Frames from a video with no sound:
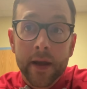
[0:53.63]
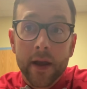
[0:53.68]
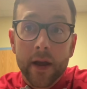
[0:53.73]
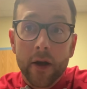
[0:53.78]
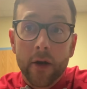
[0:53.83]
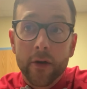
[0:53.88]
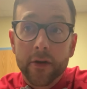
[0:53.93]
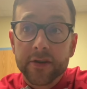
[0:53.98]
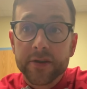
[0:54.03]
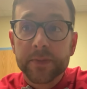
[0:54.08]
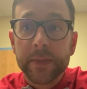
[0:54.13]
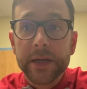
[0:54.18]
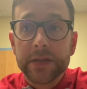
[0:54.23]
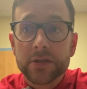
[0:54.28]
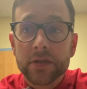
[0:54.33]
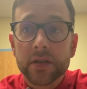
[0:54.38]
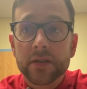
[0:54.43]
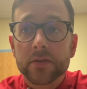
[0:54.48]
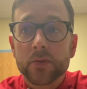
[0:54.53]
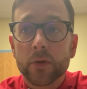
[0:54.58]
are
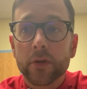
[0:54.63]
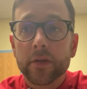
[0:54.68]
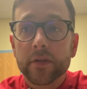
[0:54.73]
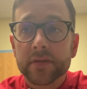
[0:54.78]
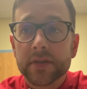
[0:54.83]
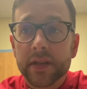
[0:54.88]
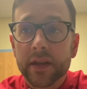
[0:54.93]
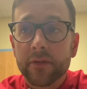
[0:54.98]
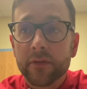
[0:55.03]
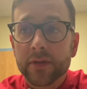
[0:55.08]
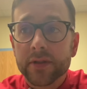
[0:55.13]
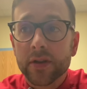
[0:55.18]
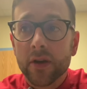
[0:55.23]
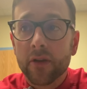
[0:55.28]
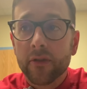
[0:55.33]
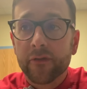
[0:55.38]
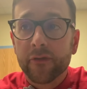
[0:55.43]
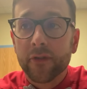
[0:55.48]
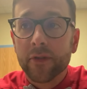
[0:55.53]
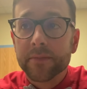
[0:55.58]
speech disorders that
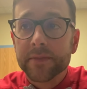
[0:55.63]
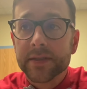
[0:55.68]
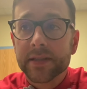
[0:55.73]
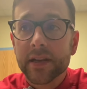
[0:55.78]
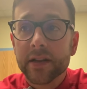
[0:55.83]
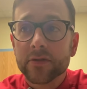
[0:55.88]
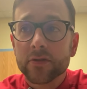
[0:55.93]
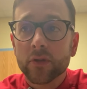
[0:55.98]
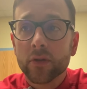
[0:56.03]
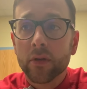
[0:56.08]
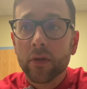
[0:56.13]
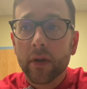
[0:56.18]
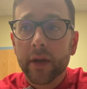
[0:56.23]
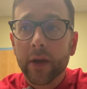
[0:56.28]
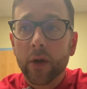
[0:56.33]
result from central